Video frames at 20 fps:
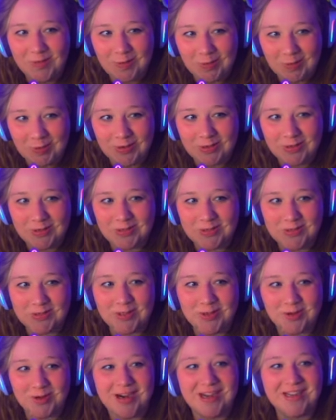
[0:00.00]
going to do the
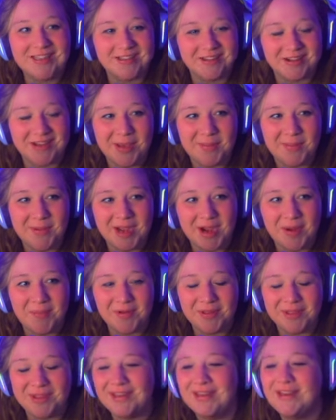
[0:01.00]
greatest on keeping up
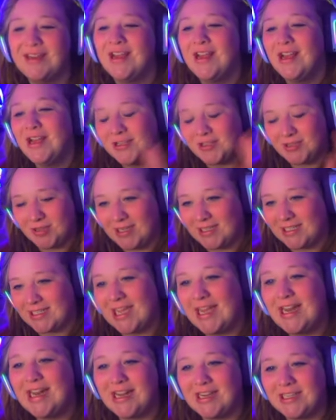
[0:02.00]
with it. So I
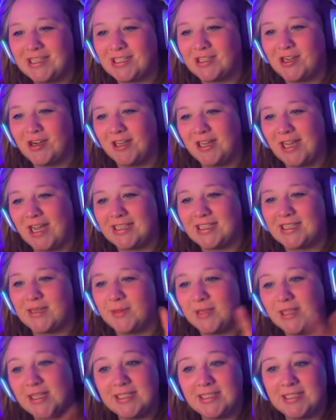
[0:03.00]
decided not to start it last year,
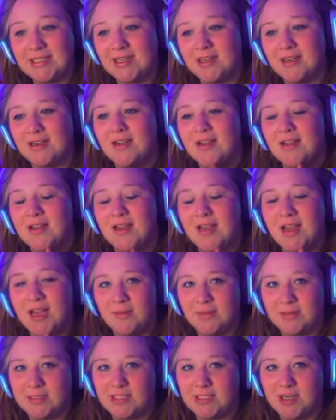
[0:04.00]
but this year I'm
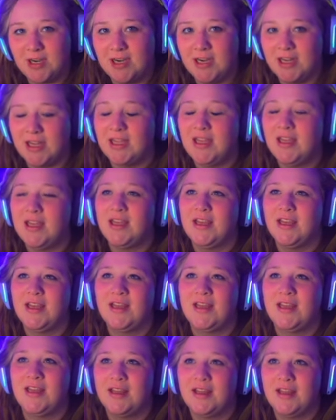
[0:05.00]
going to start it.
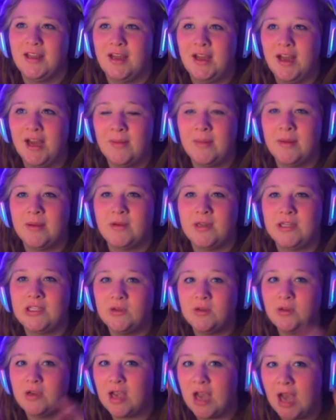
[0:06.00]
Um, I'm going to
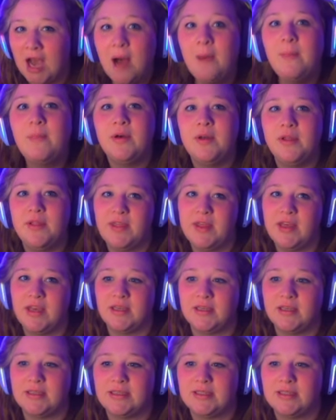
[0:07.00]
do a couple
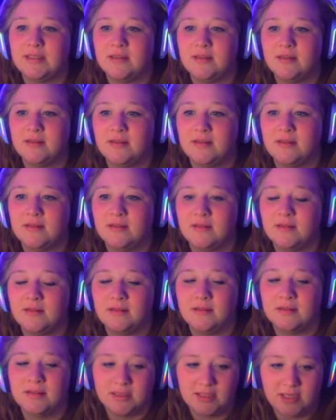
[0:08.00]
things.
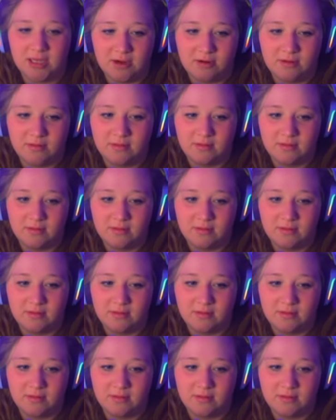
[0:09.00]
So